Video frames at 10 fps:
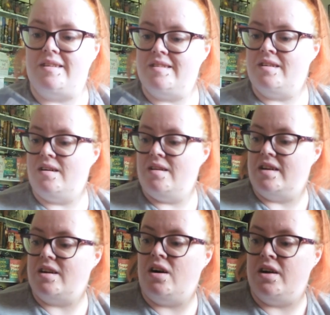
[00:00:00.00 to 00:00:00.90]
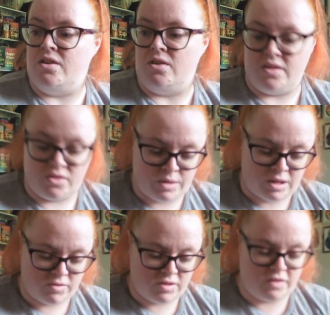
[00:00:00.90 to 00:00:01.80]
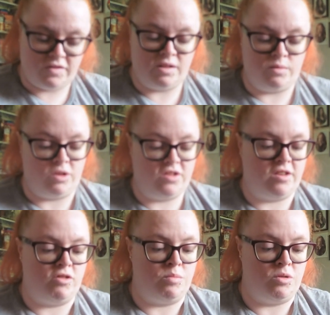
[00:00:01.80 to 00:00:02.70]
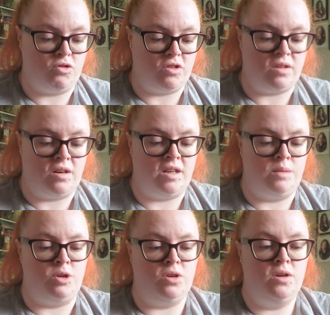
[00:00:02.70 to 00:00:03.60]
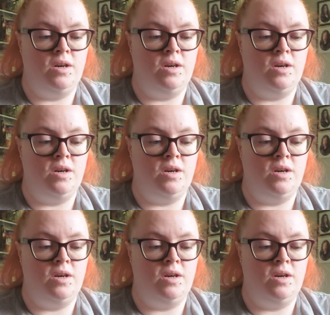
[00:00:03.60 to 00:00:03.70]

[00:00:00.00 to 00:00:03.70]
These are like iron on as well, so if you didn't want to sew them on, you could iron them on.